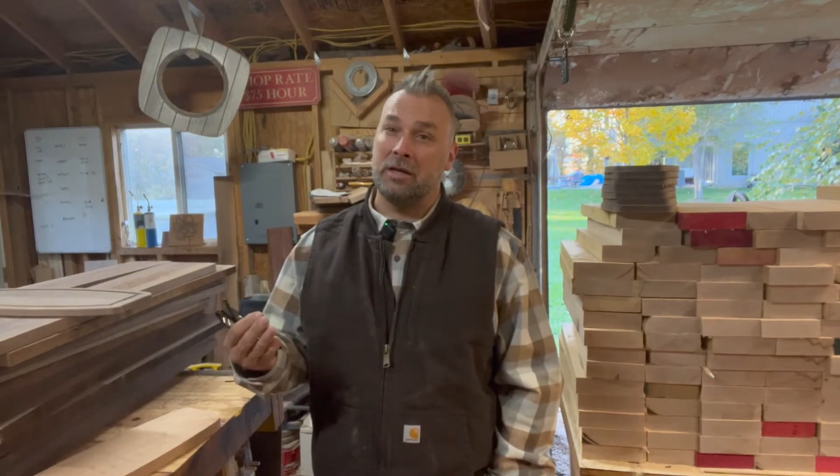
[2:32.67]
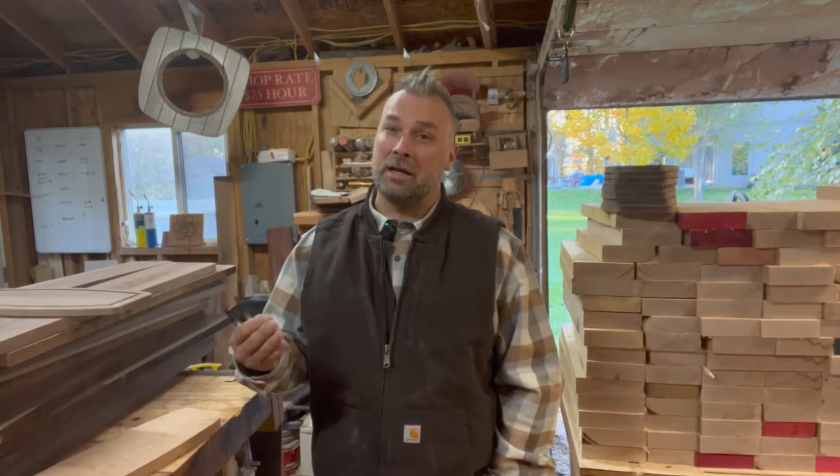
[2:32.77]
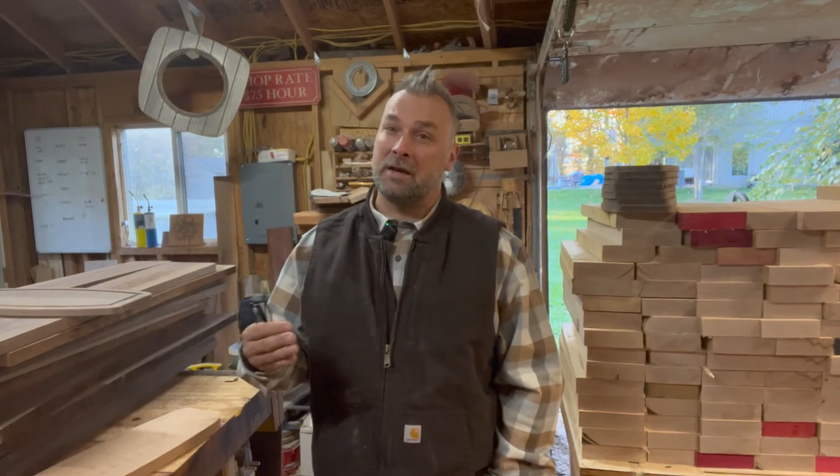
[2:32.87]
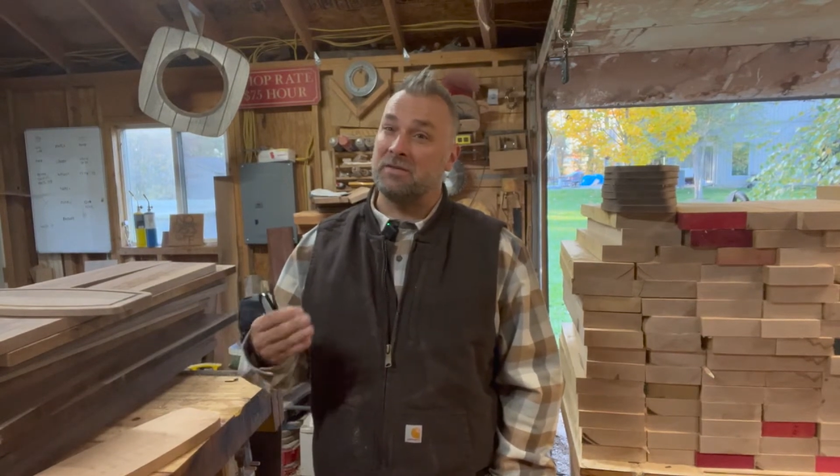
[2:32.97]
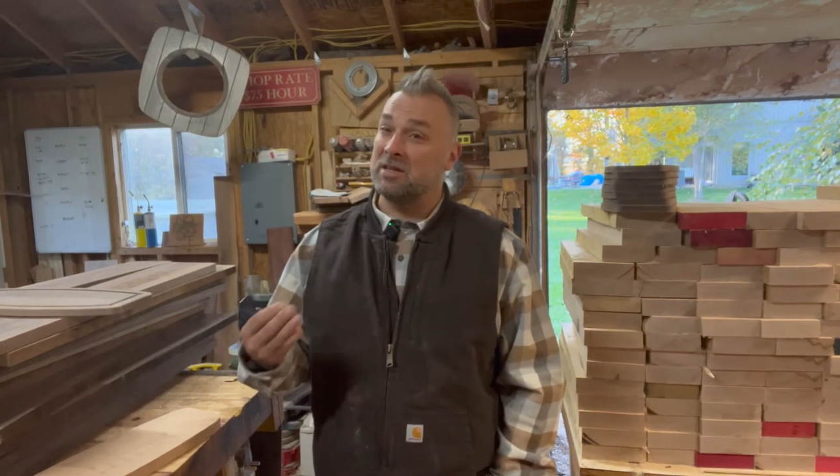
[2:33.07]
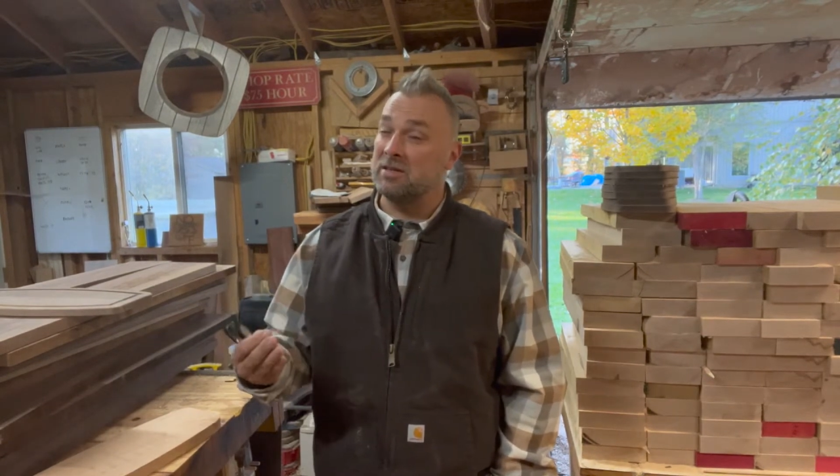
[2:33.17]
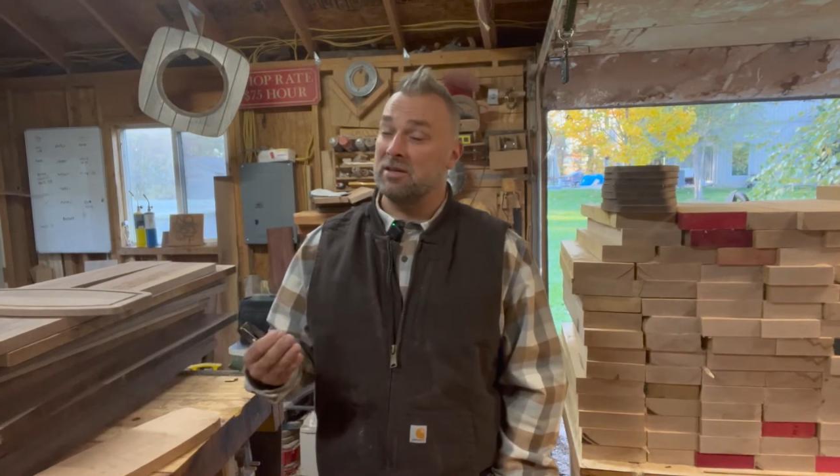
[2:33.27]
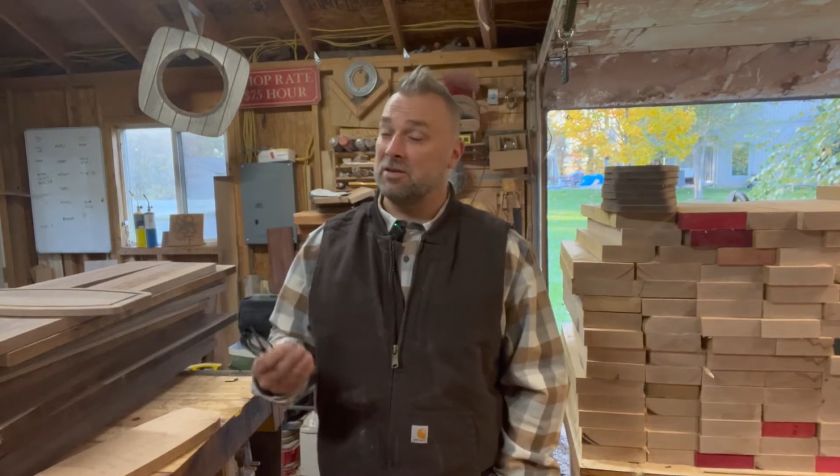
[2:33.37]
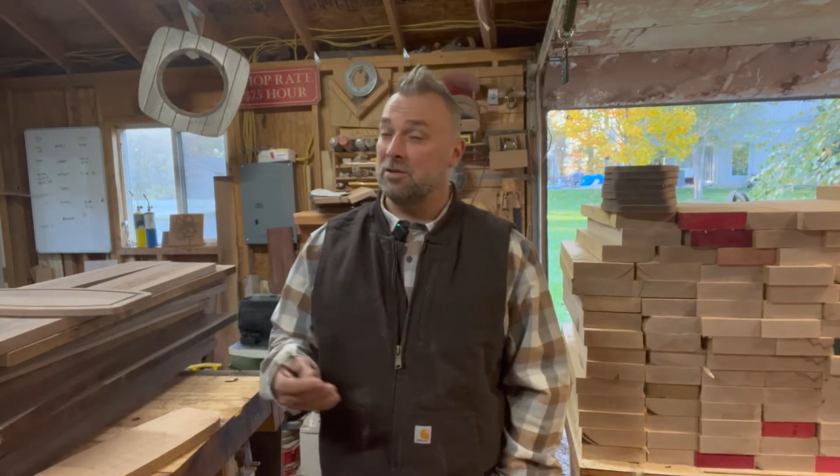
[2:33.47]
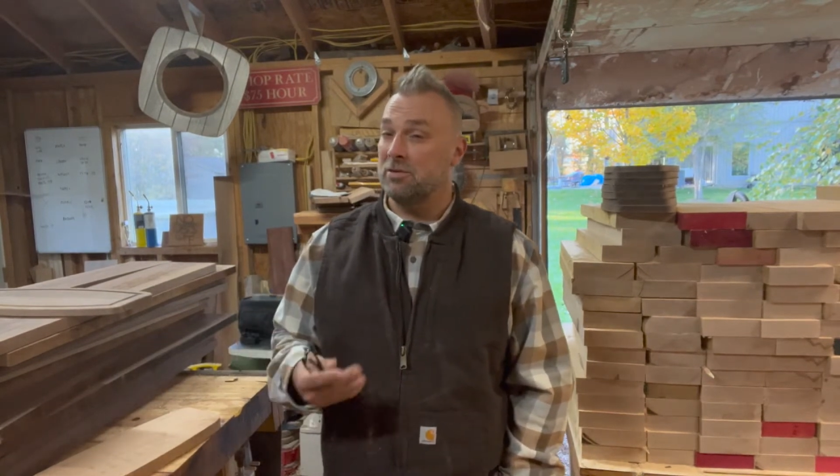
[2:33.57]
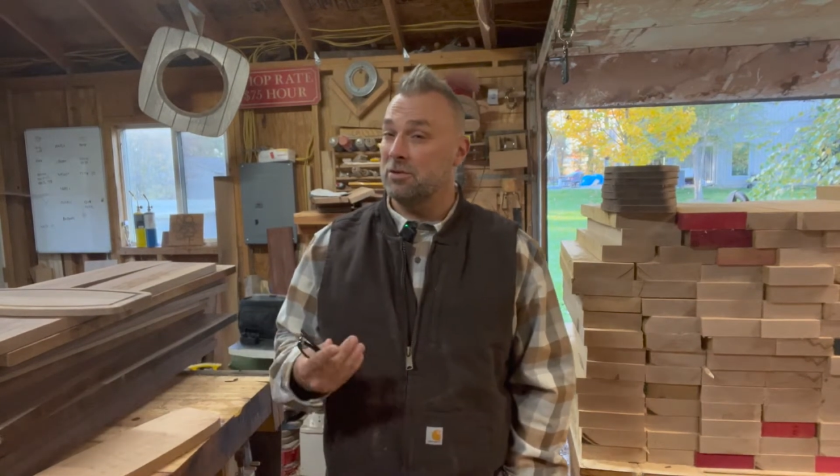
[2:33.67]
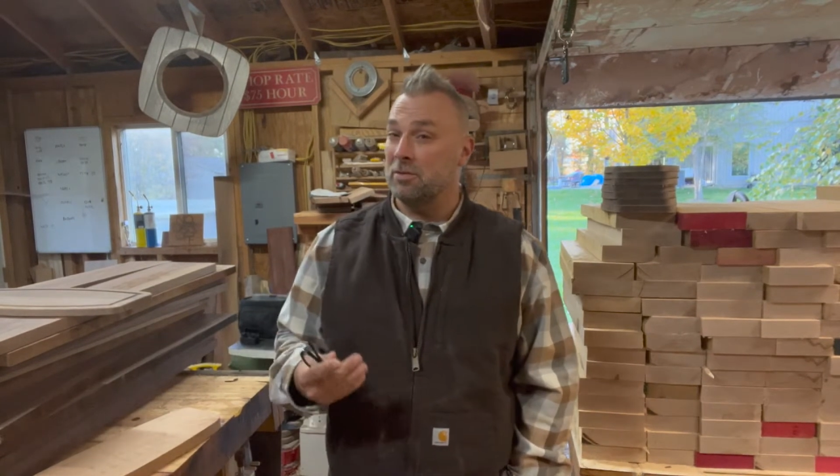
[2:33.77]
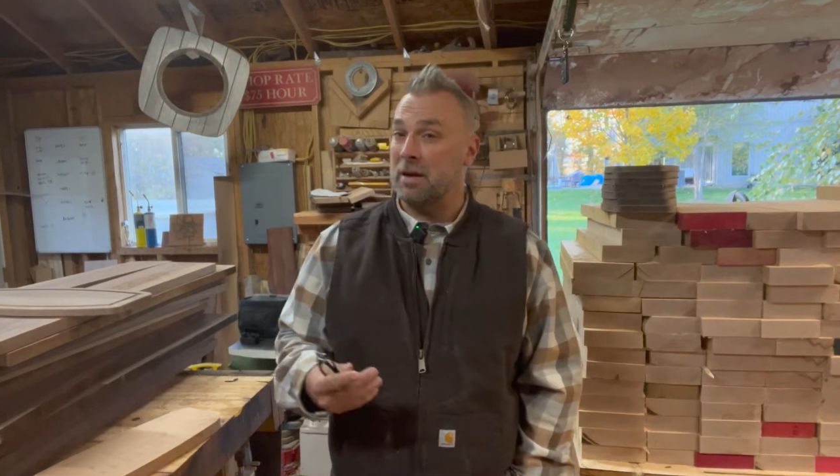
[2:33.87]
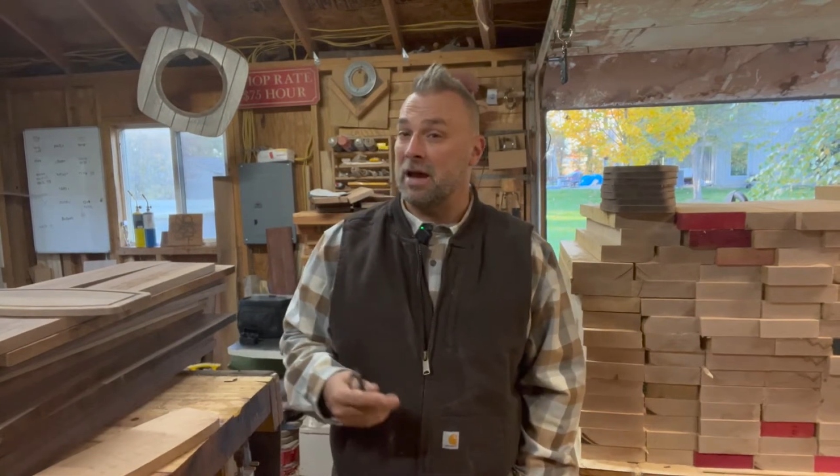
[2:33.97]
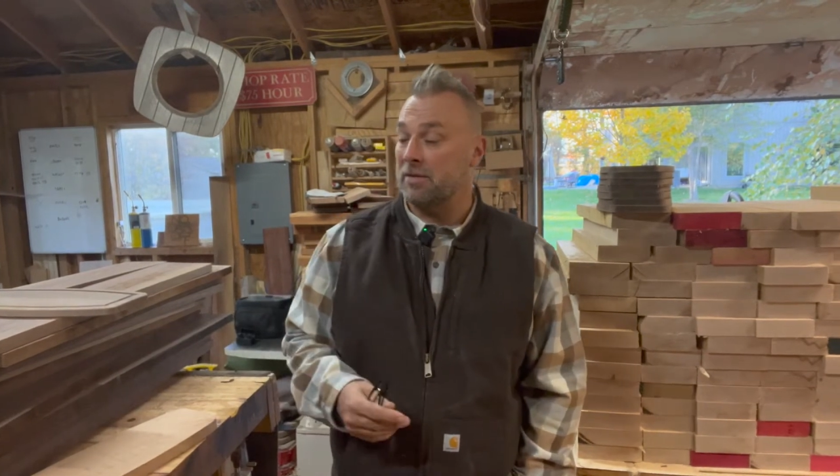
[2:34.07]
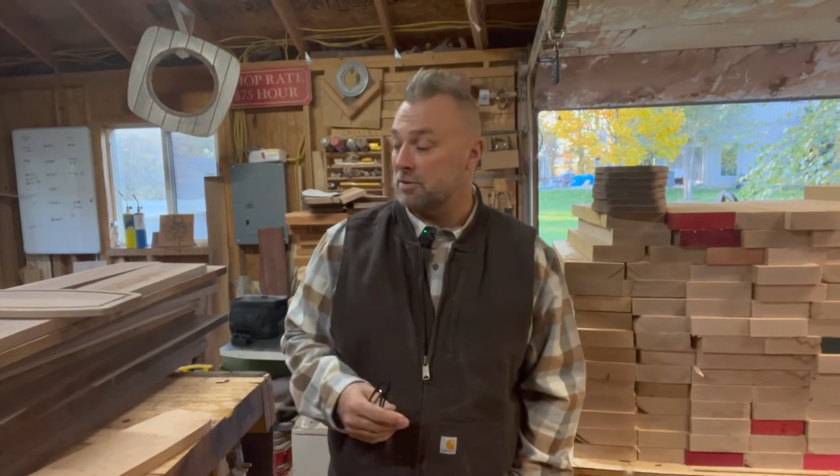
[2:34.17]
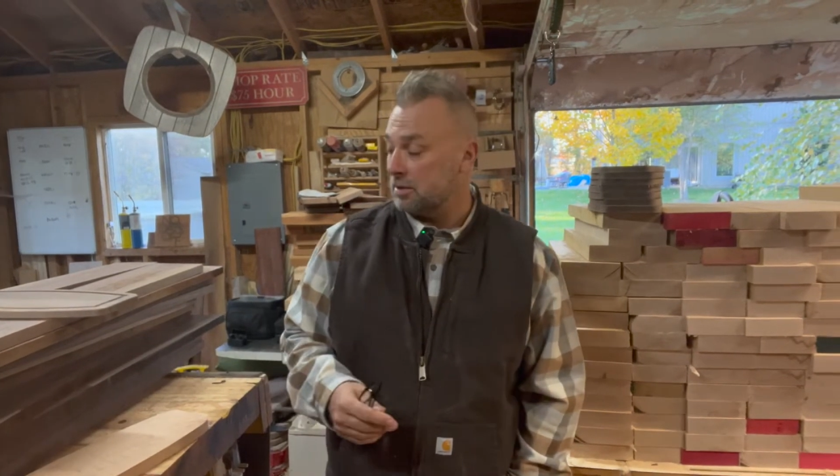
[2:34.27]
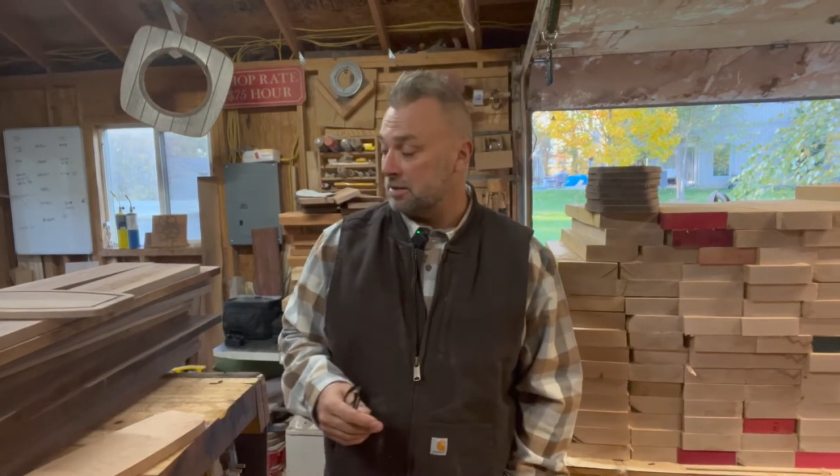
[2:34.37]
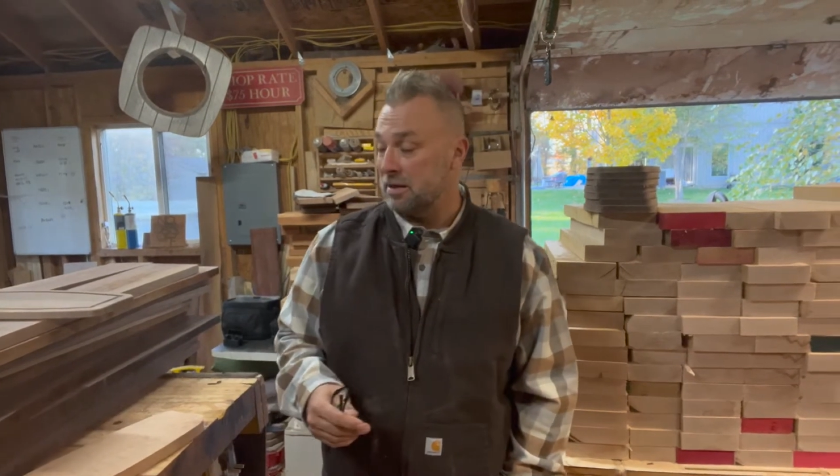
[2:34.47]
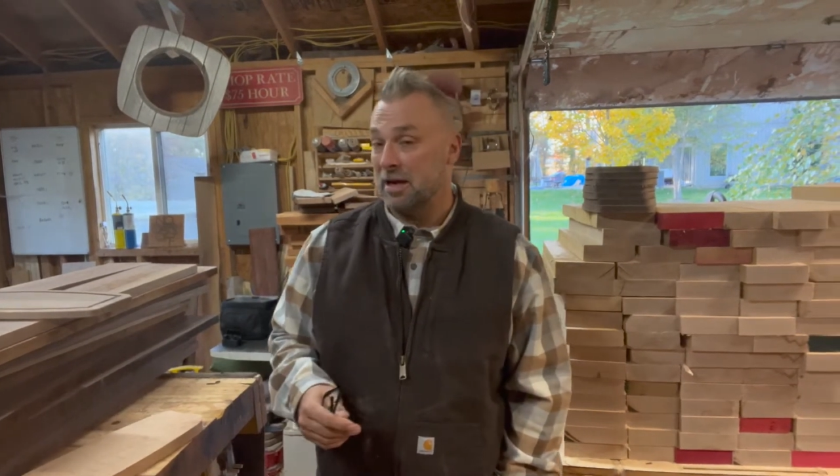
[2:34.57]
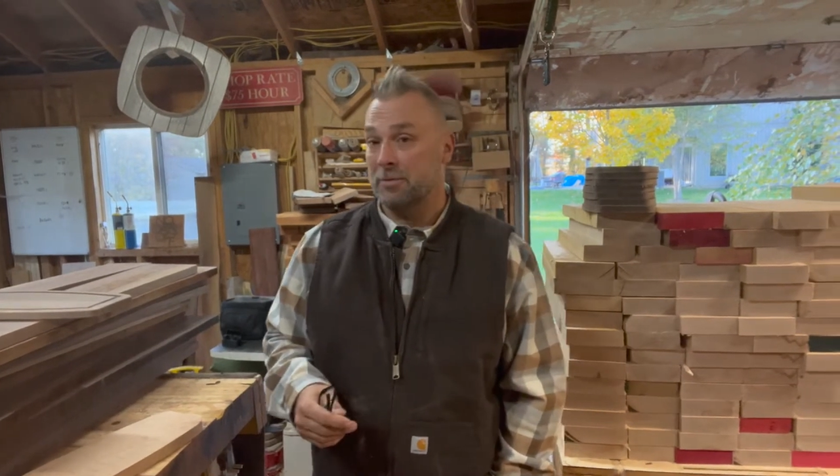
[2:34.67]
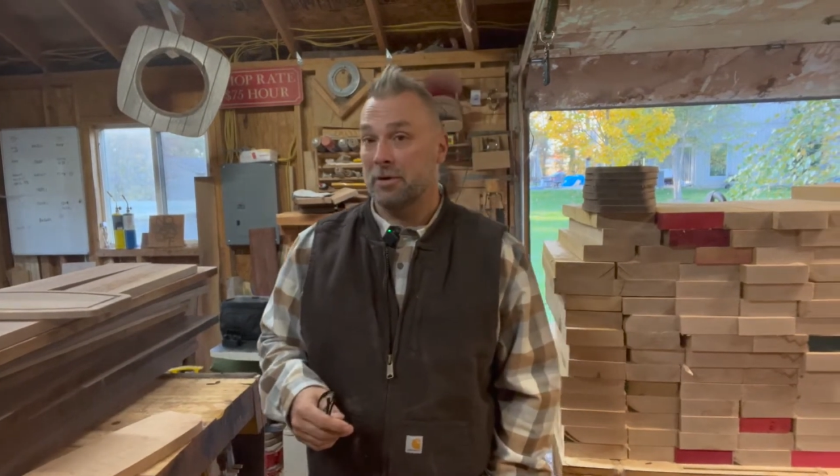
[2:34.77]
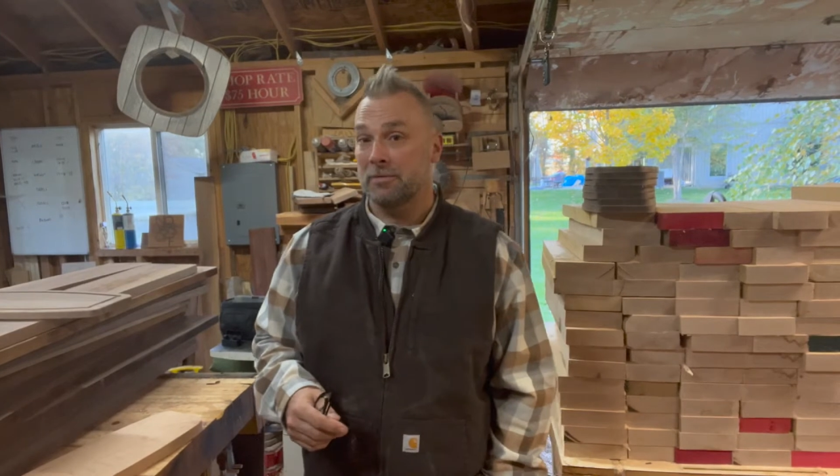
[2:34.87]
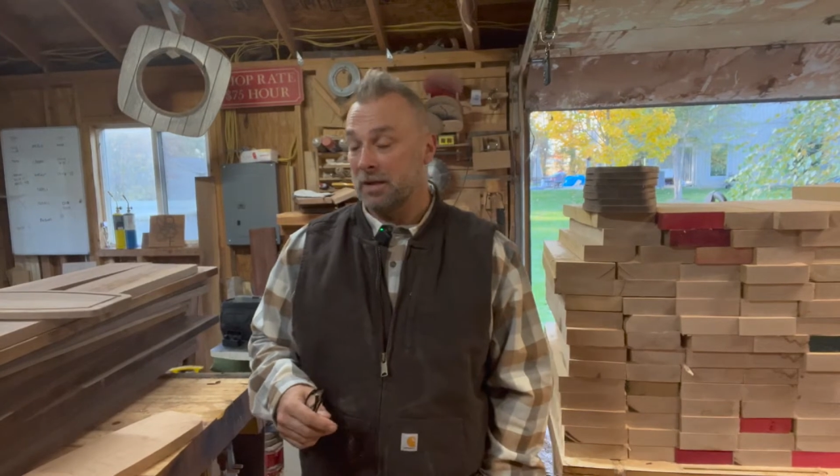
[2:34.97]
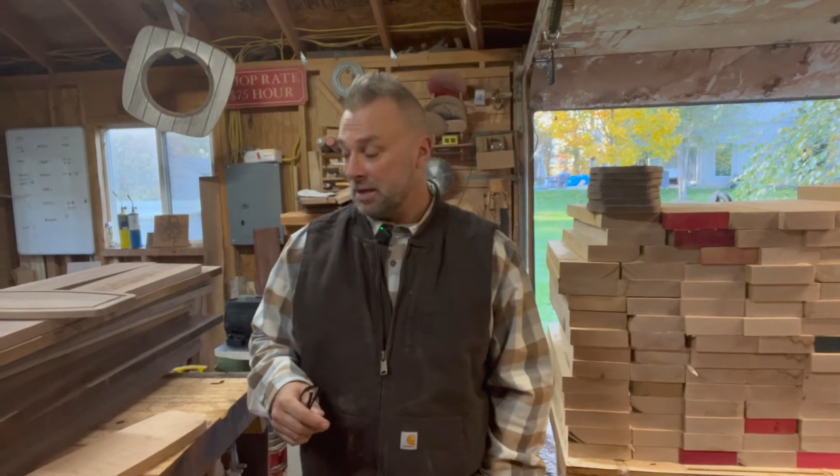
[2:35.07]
and I have 60 to do the math. There's a lot of time there.